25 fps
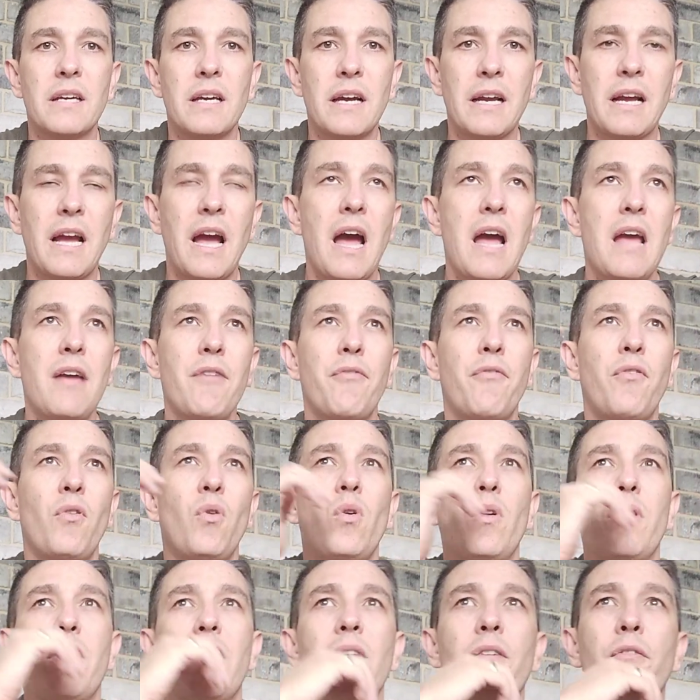okay,
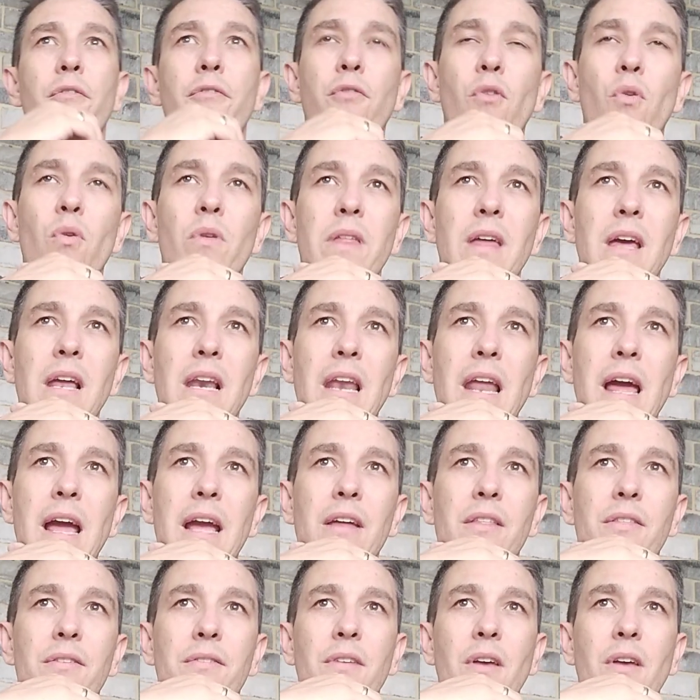for for their length.